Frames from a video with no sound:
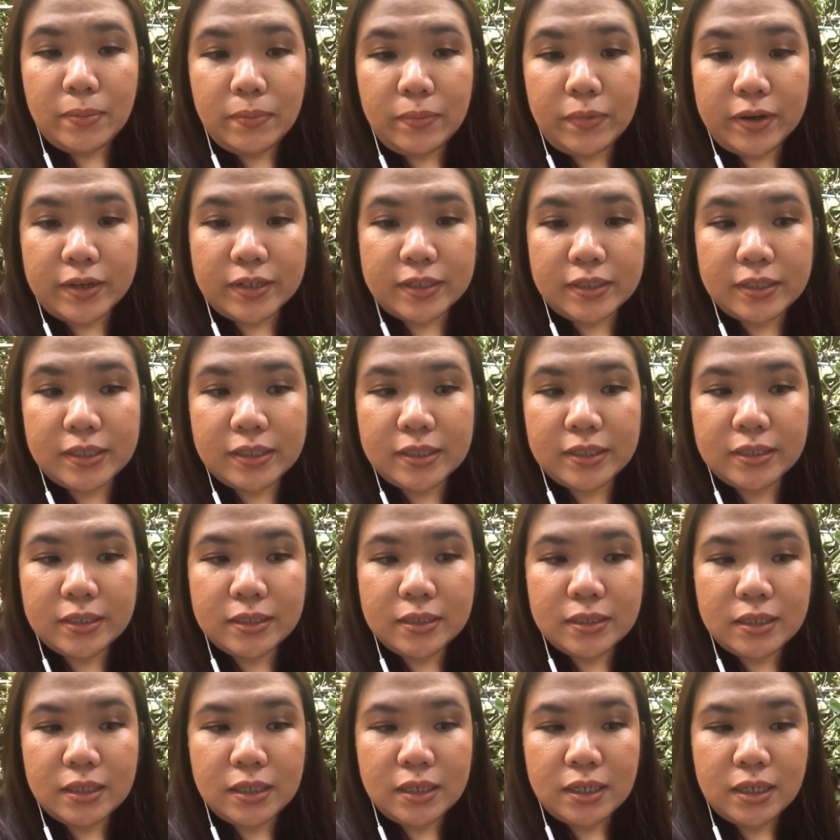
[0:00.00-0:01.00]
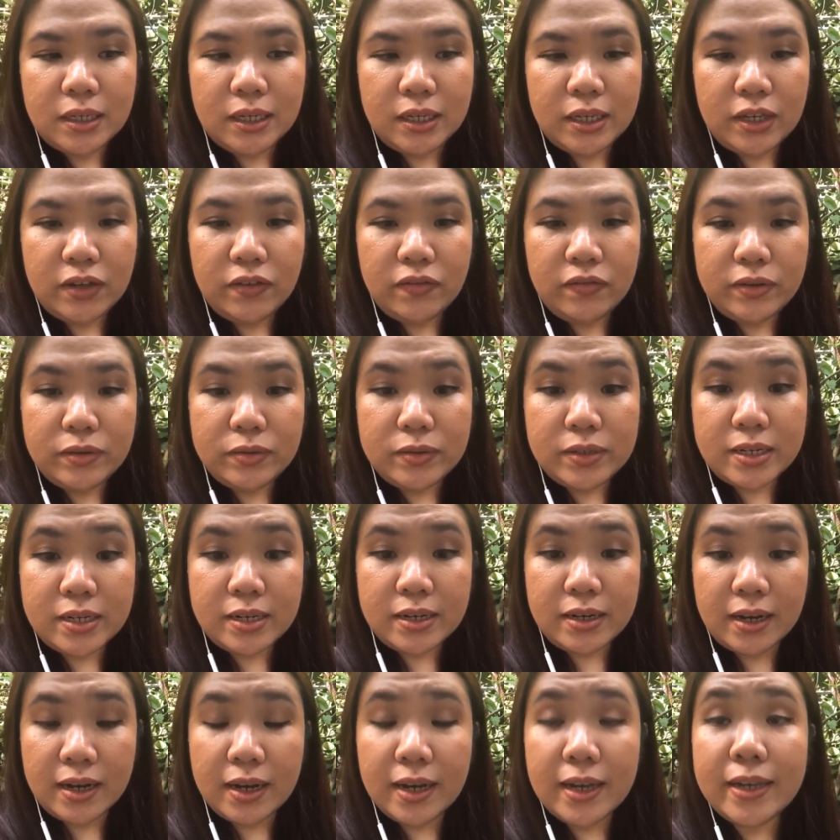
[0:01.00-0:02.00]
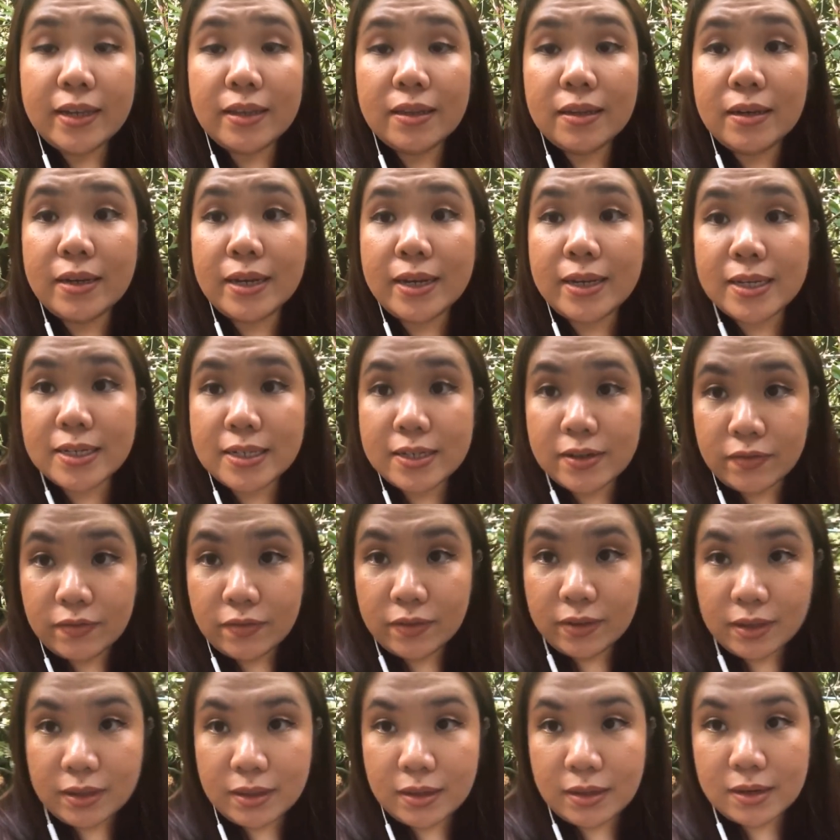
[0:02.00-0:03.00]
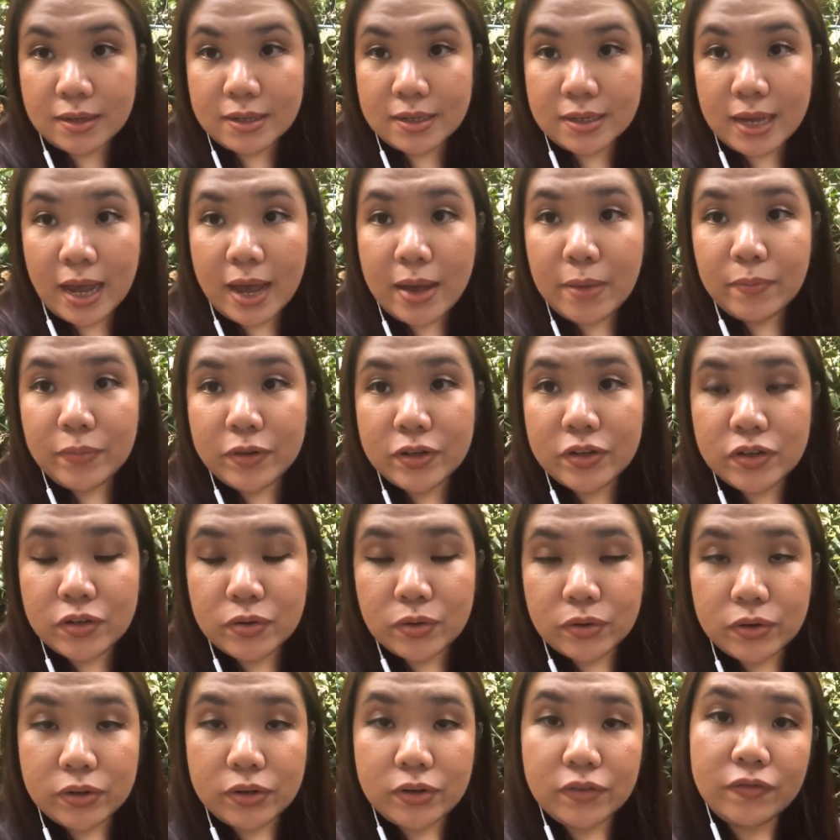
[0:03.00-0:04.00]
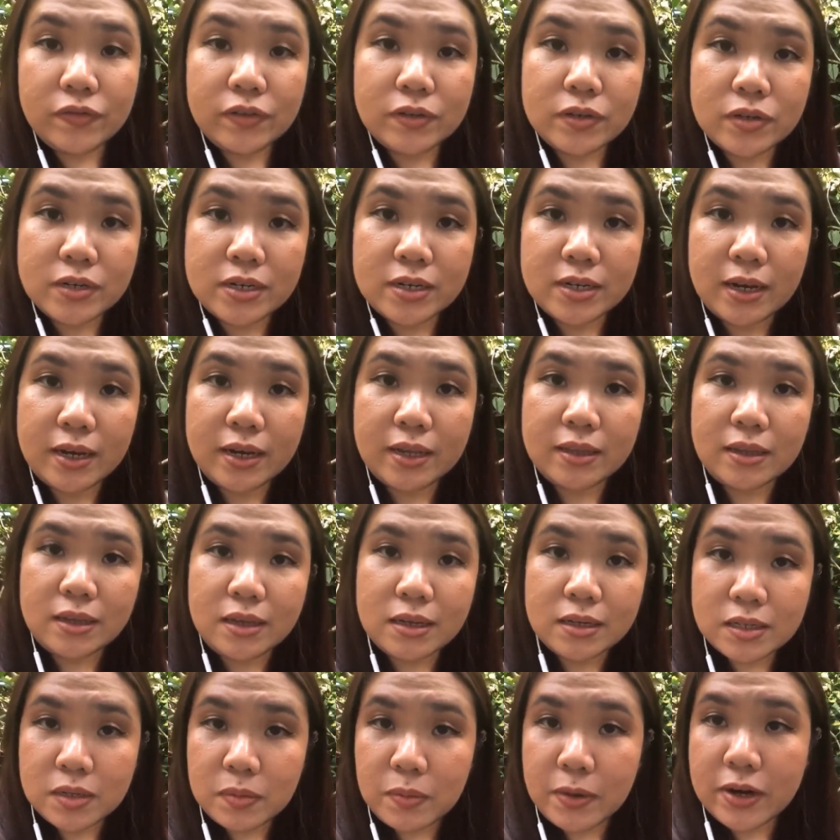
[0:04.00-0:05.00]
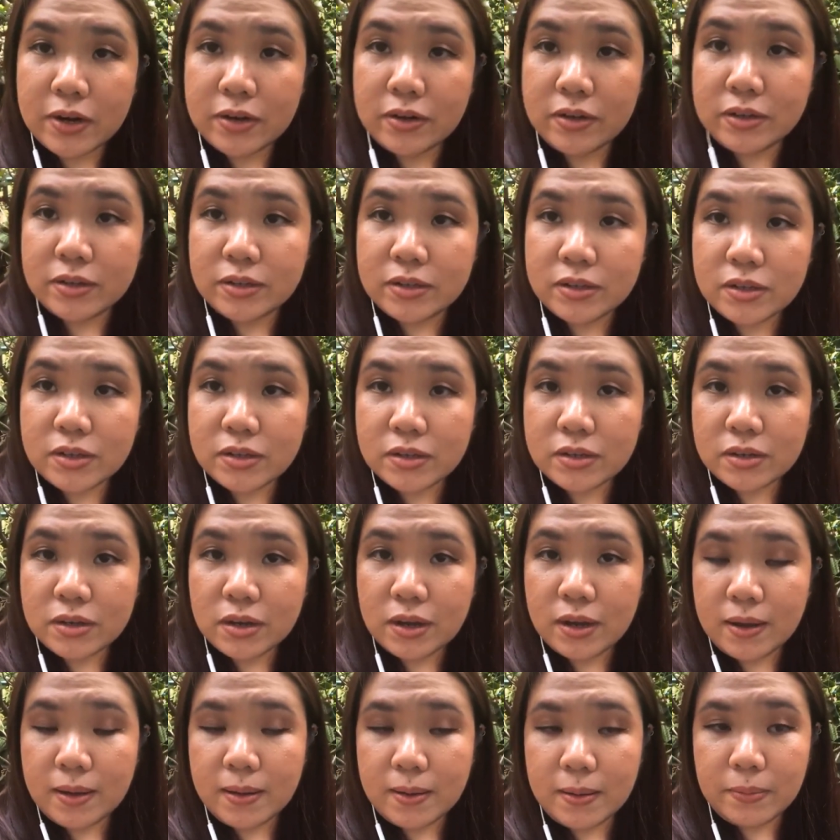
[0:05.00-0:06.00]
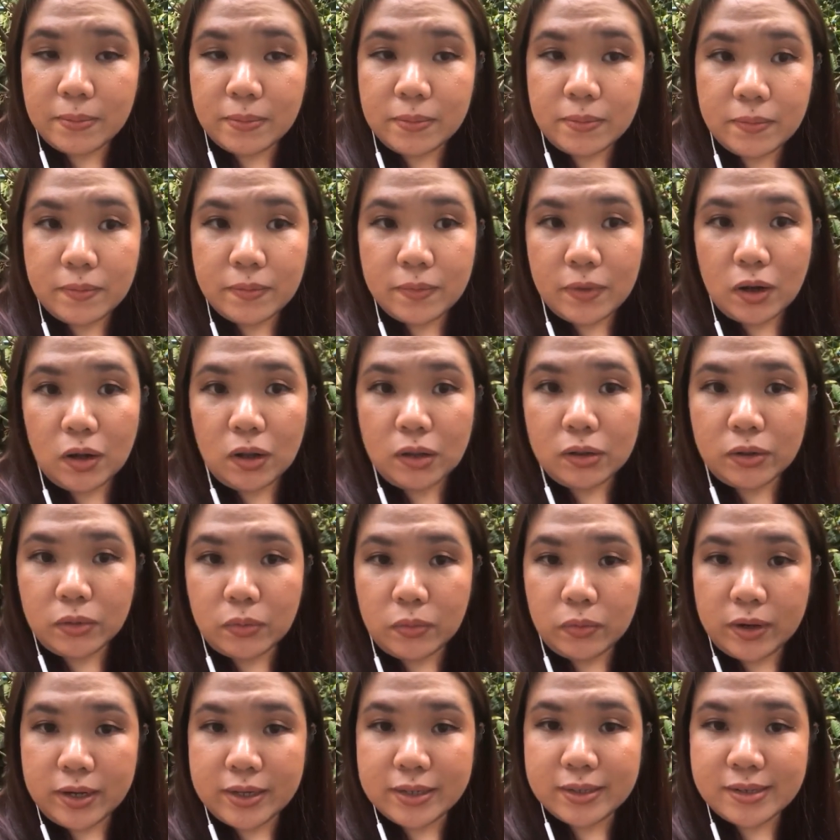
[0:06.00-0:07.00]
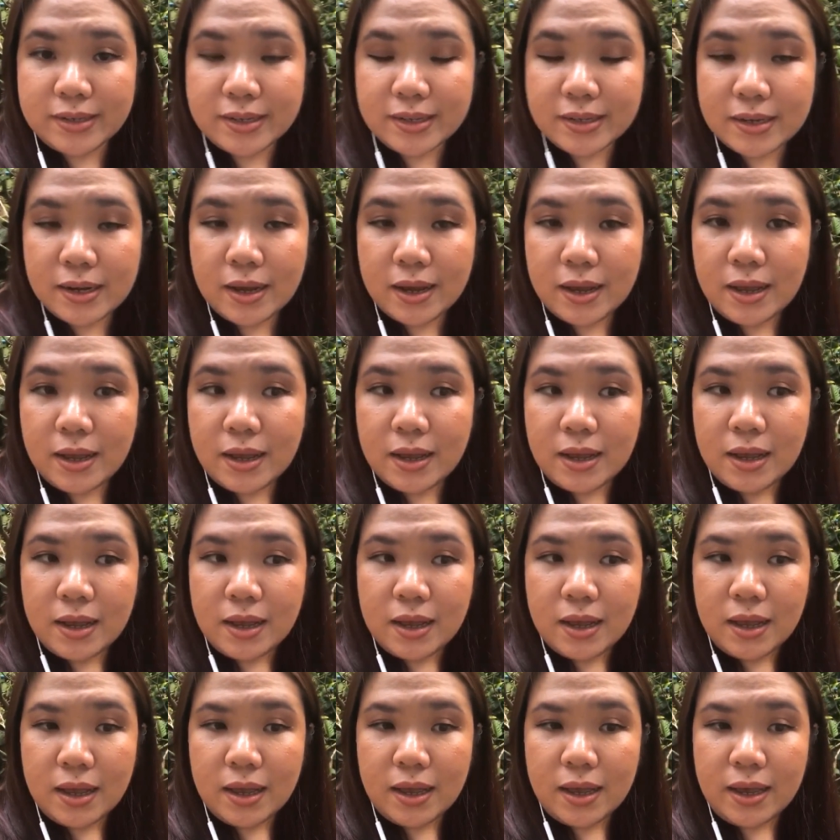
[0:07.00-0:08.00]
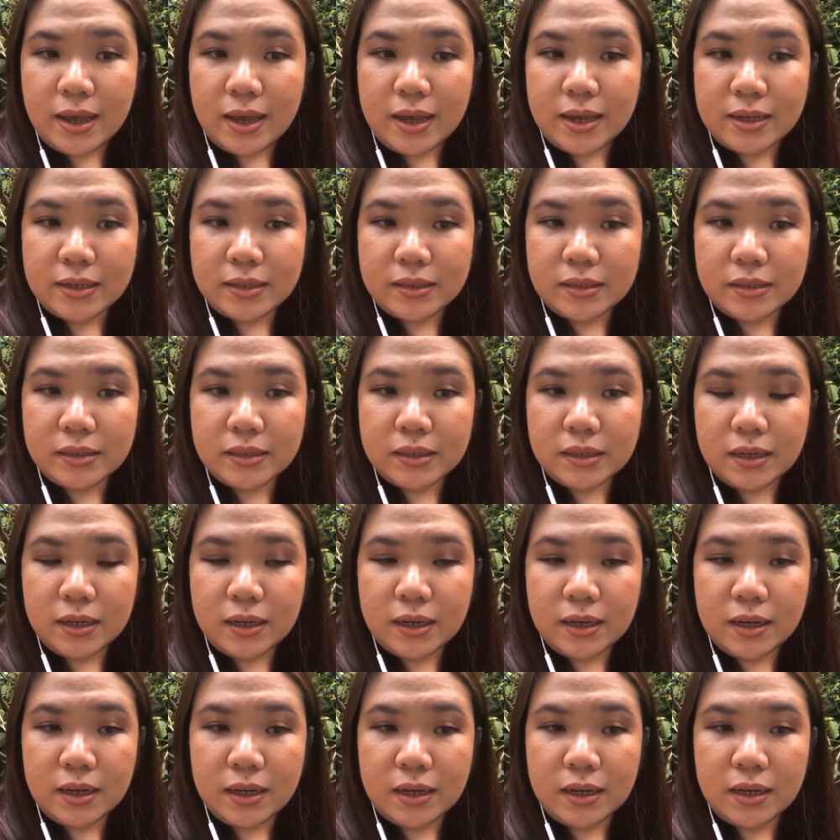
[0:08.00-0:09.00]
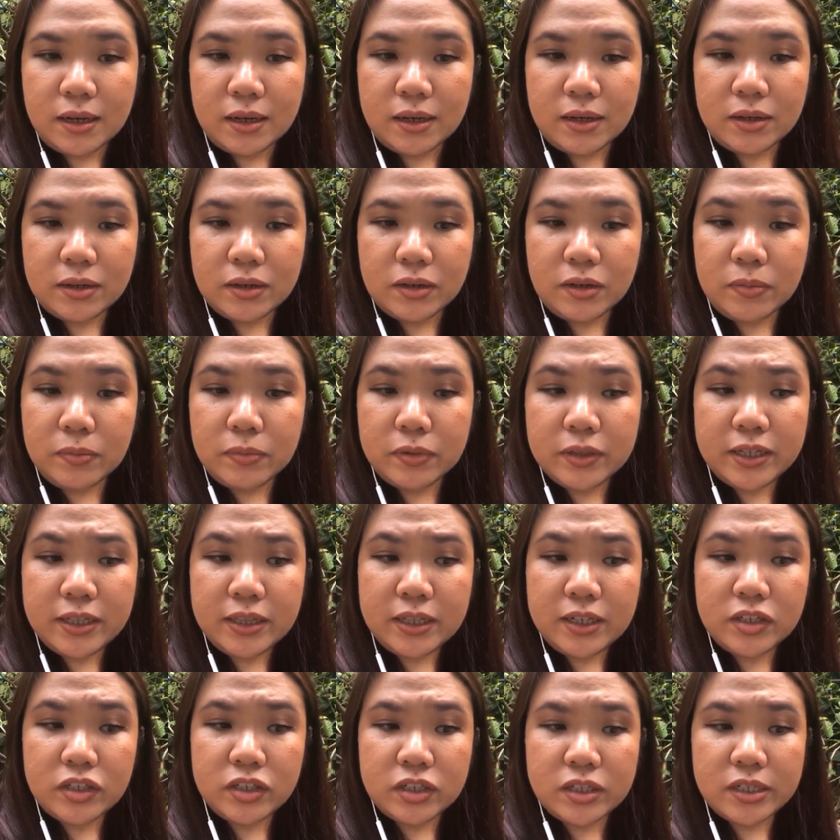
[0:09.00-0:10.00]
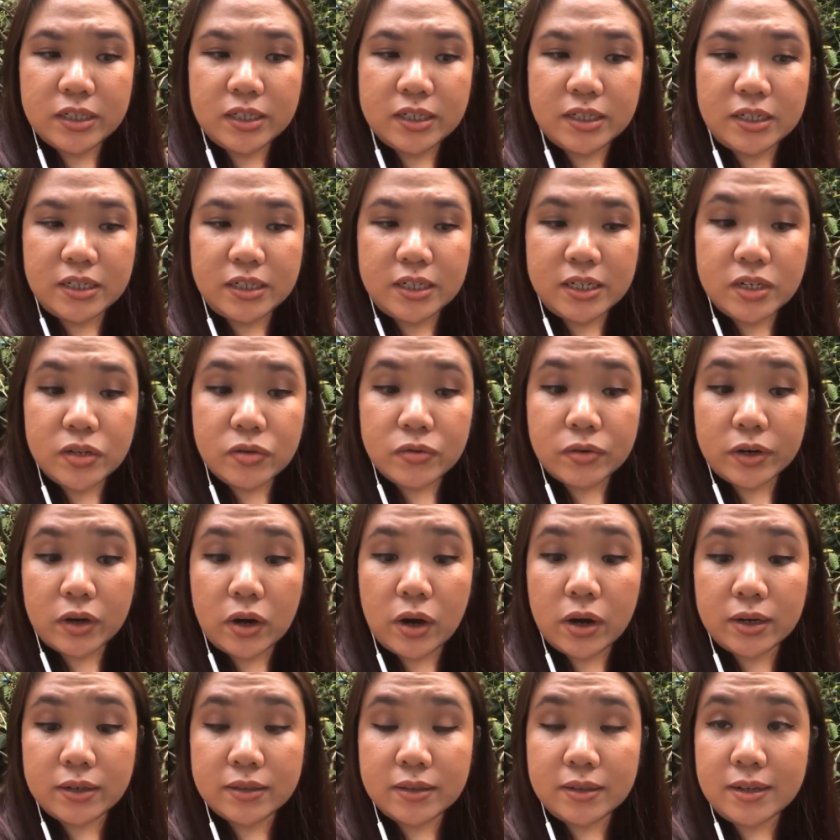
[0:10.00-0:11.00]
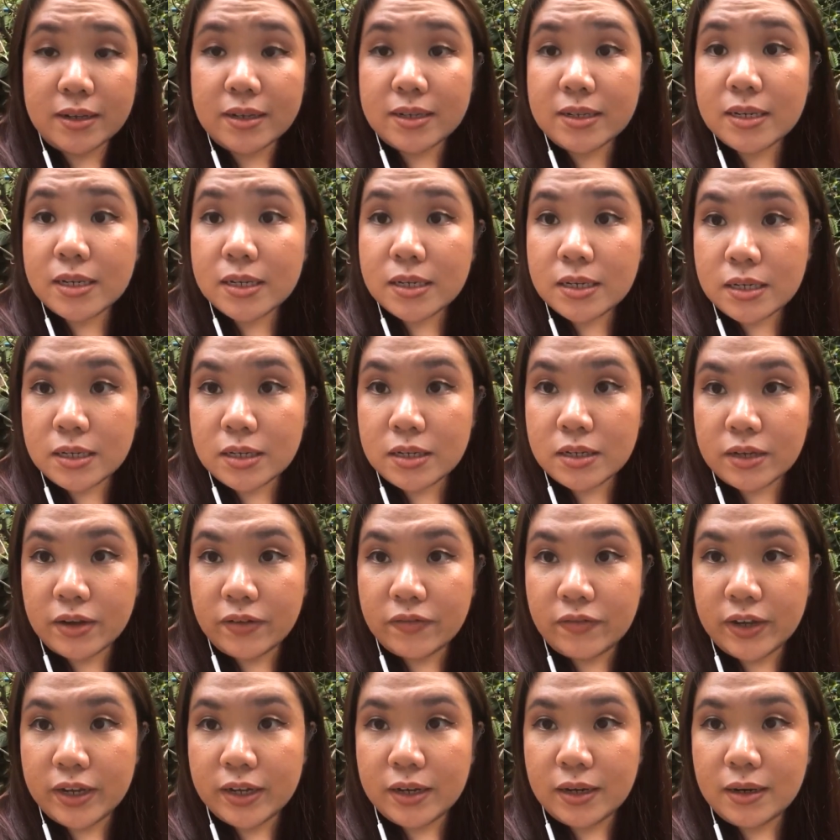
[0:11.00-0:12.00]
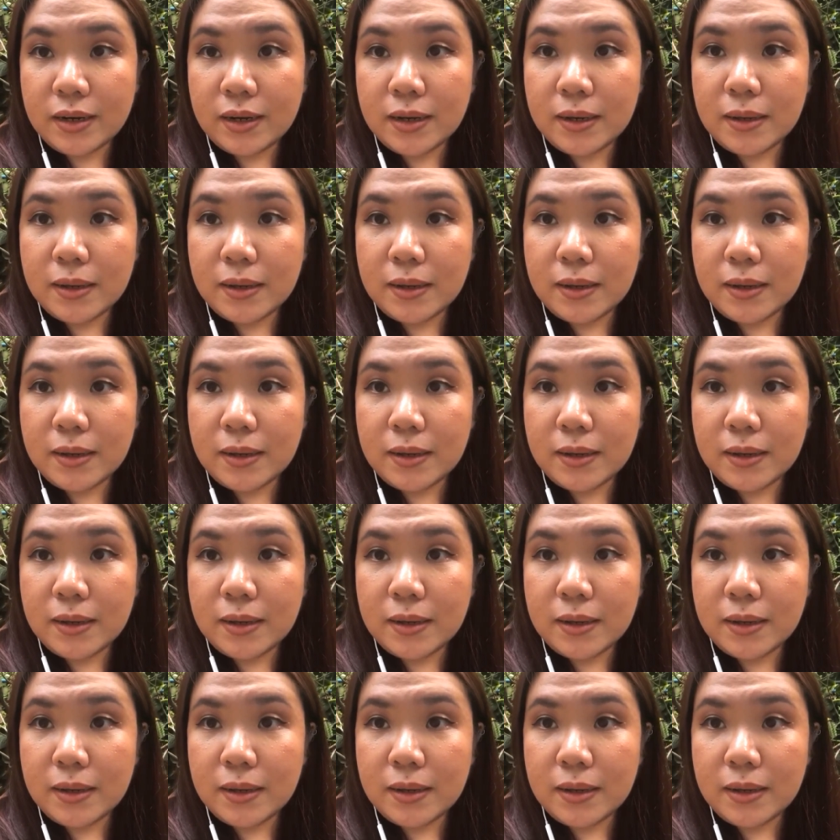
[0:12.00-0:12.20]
But if you deny the negative thing that has happened, or if you deny the experience all at once, and completely just disregard the existence of it,